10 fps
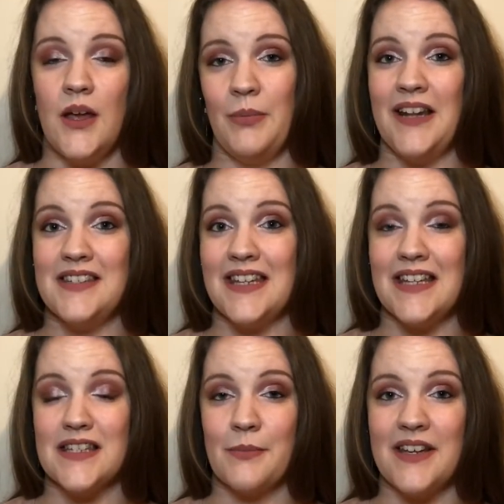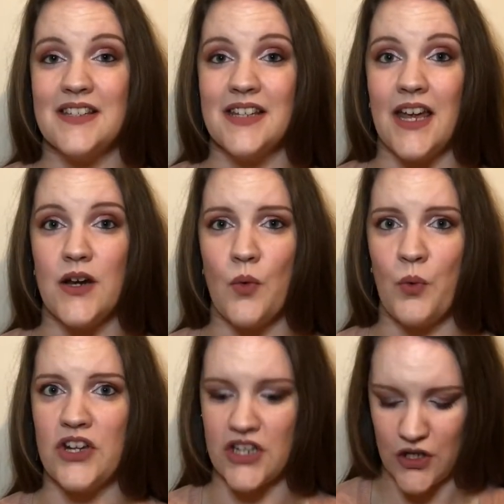blending into my skin,
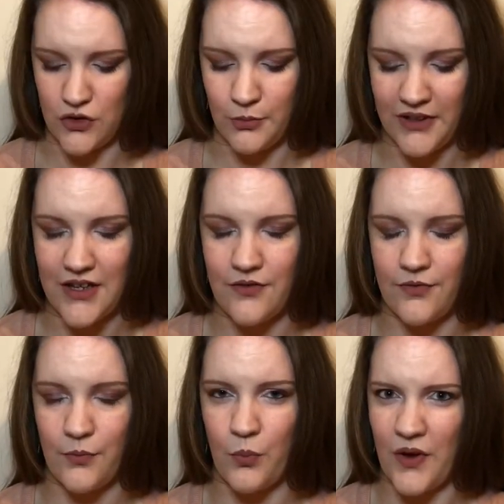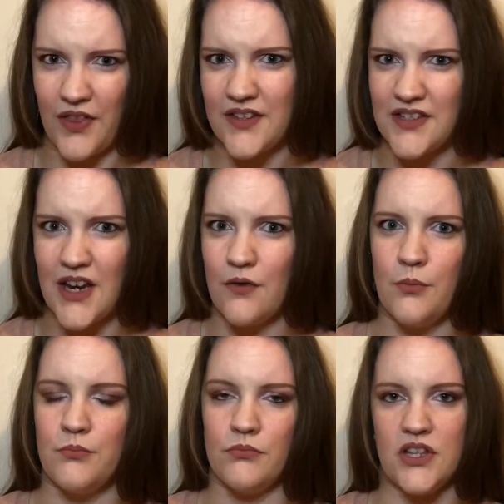which I do believe with the
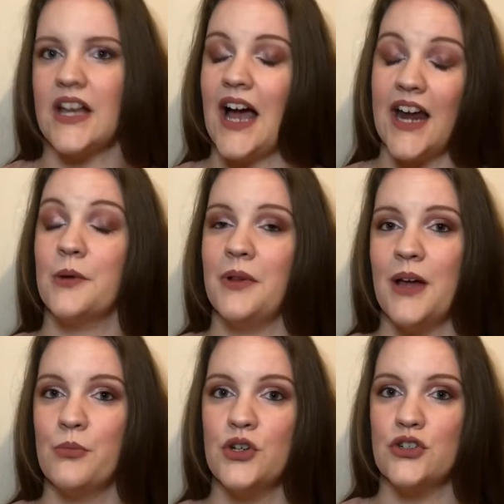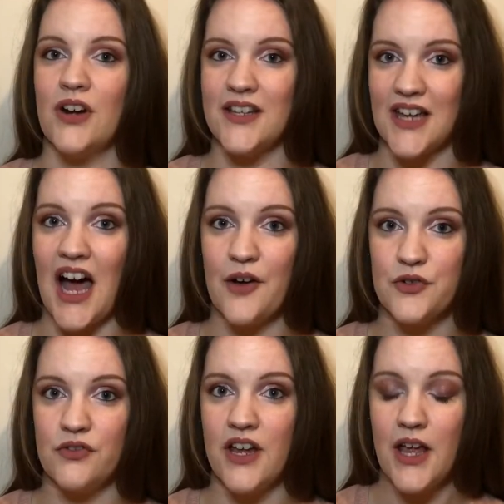serum, you can apply moisturiser
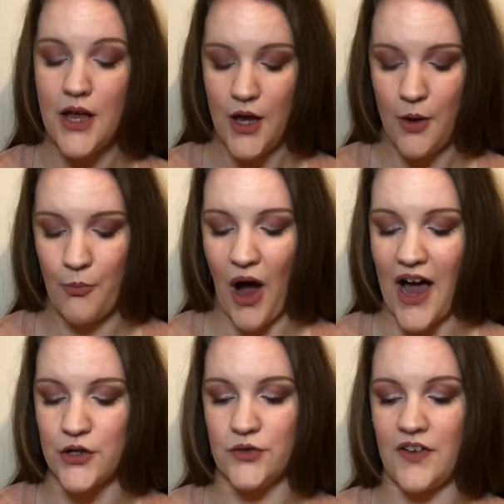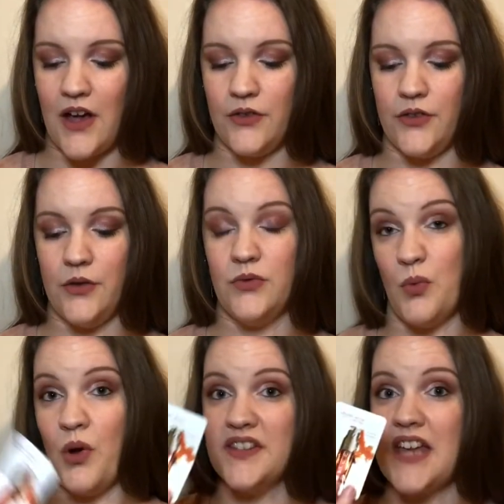after it. But I just found that the
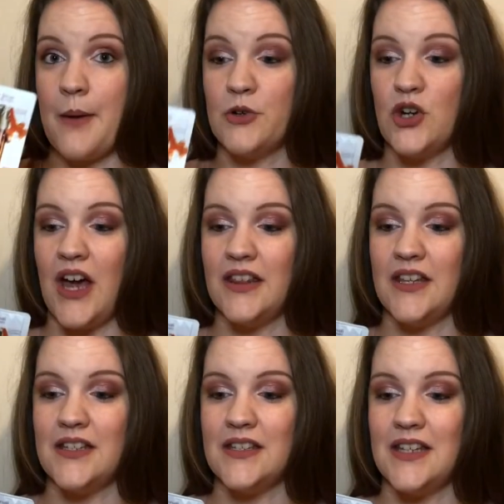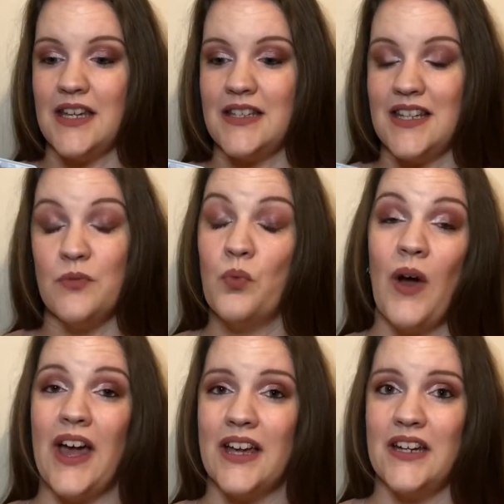one time I tried this, it didn't
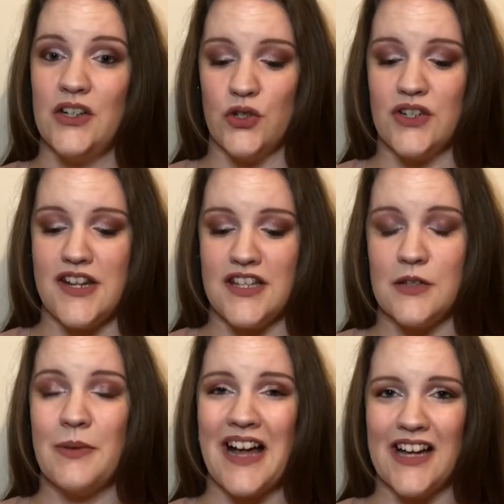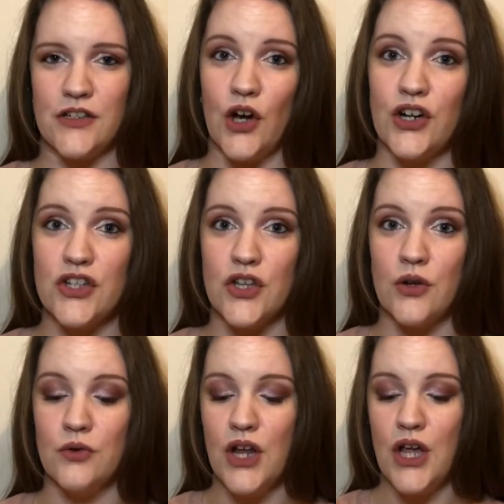work and it just needed to be kind of on its
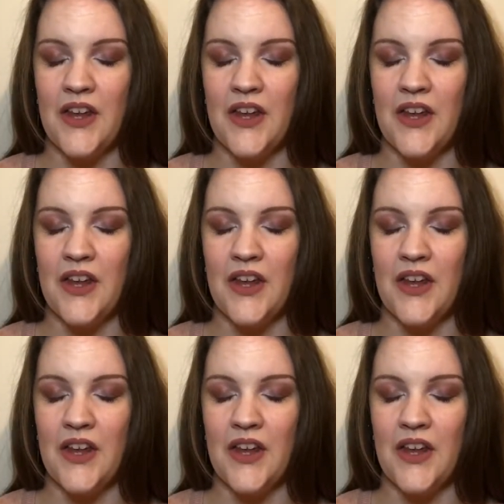own.